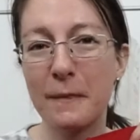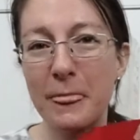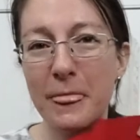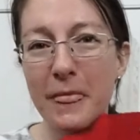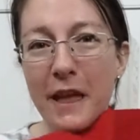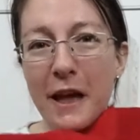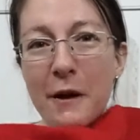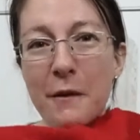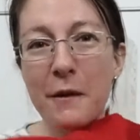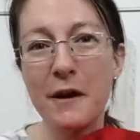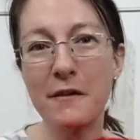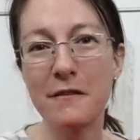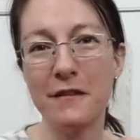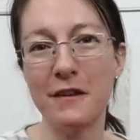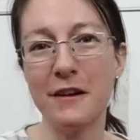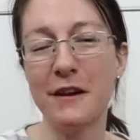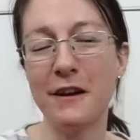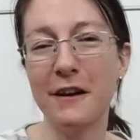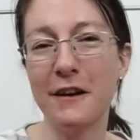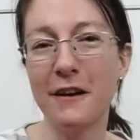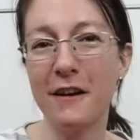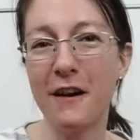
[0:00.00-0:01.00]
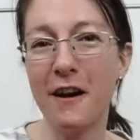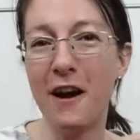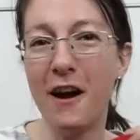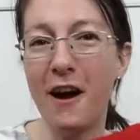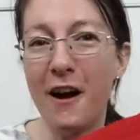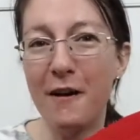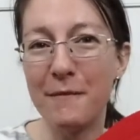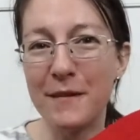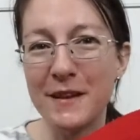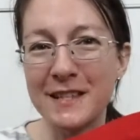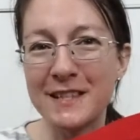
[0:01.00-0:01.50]
However,
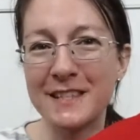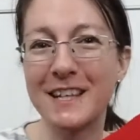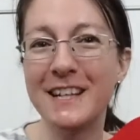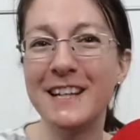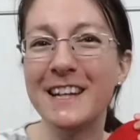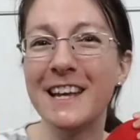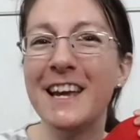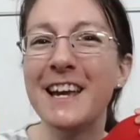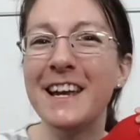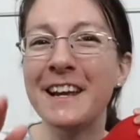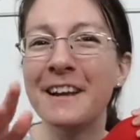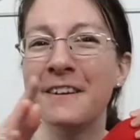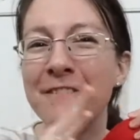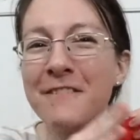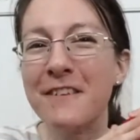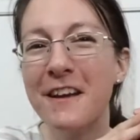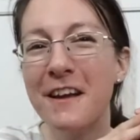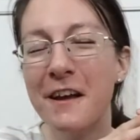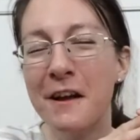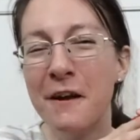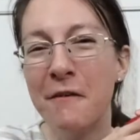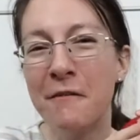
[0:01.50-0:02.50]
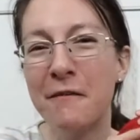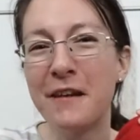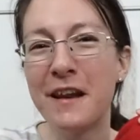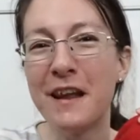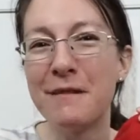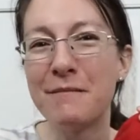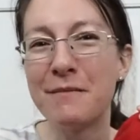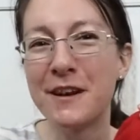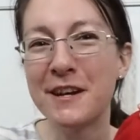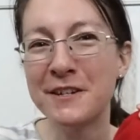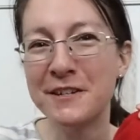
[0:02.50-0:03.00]
on my sleeve, when I
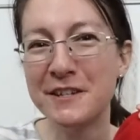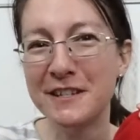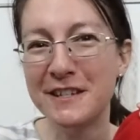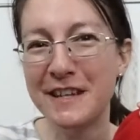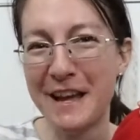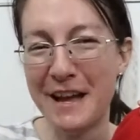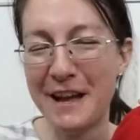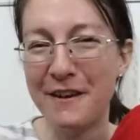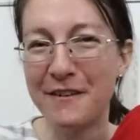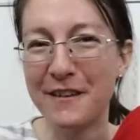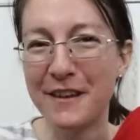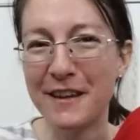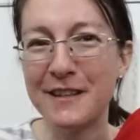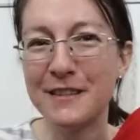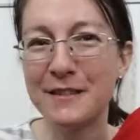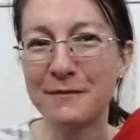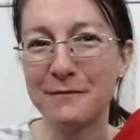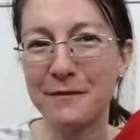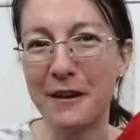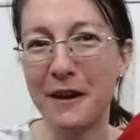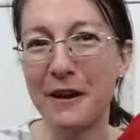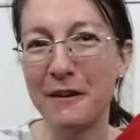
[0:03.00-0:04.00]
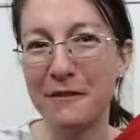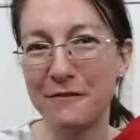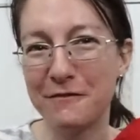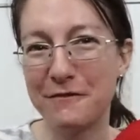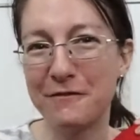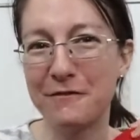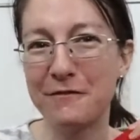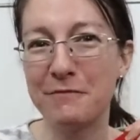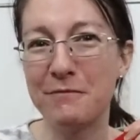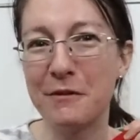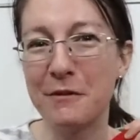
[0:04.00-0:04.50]
brush it down, it's rough
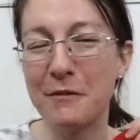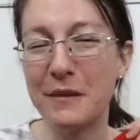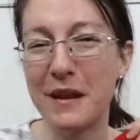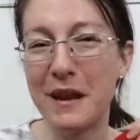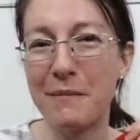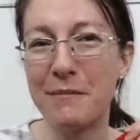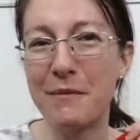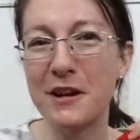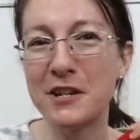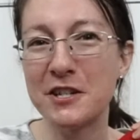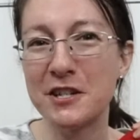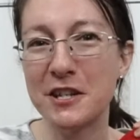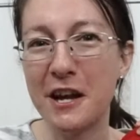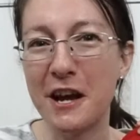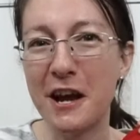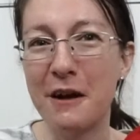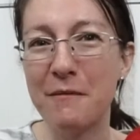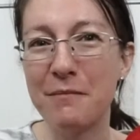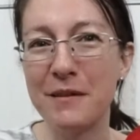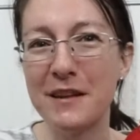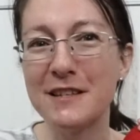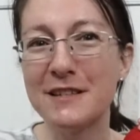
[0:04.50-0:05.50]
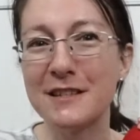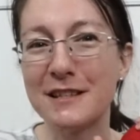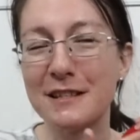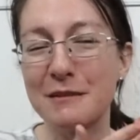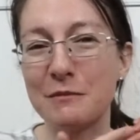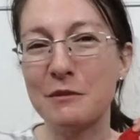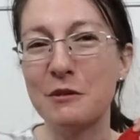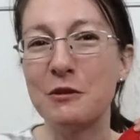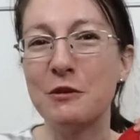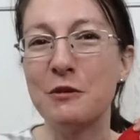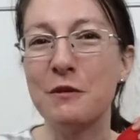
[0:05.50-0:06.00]
but when I brush it up, it's
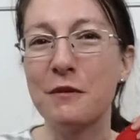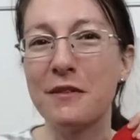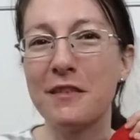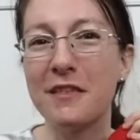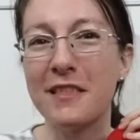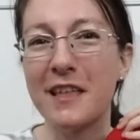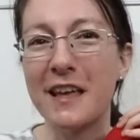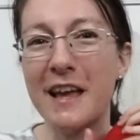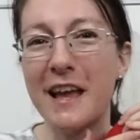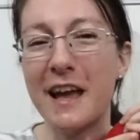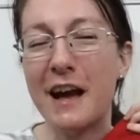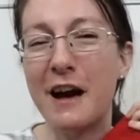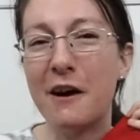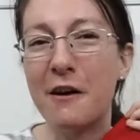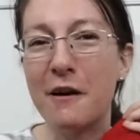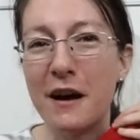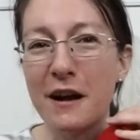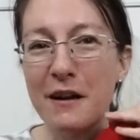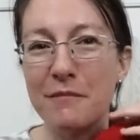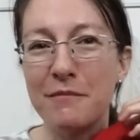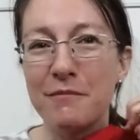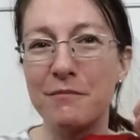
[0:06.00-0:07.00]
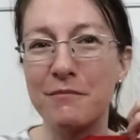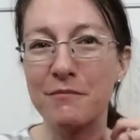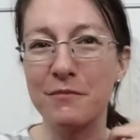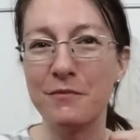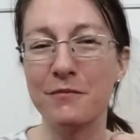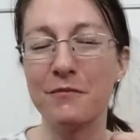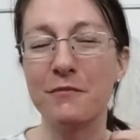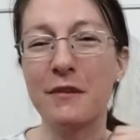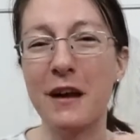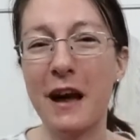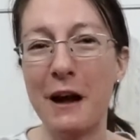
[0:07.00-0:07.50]
smooth, like how
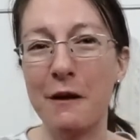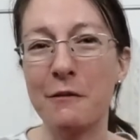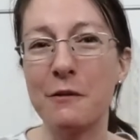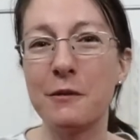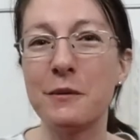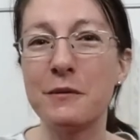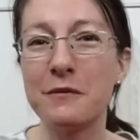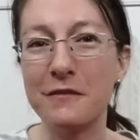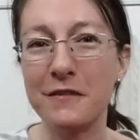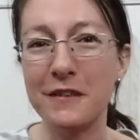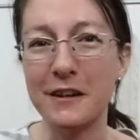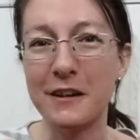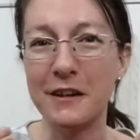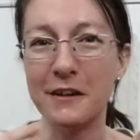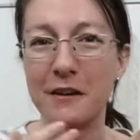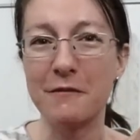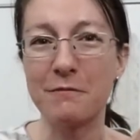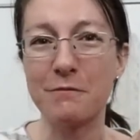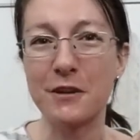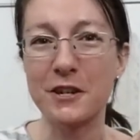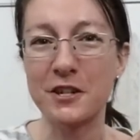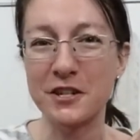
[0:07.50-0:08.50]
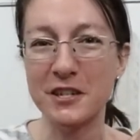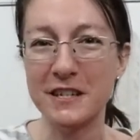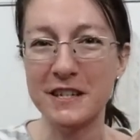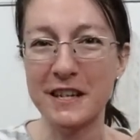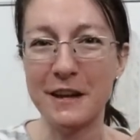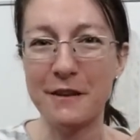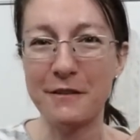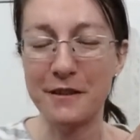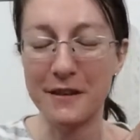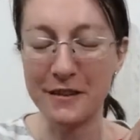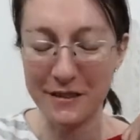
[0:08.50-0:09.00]
it would feel brushing
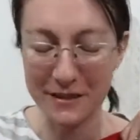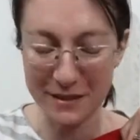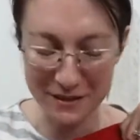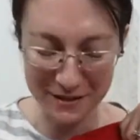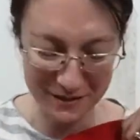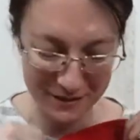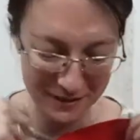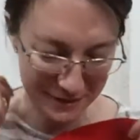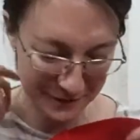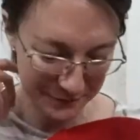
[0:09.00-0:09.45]
down on this.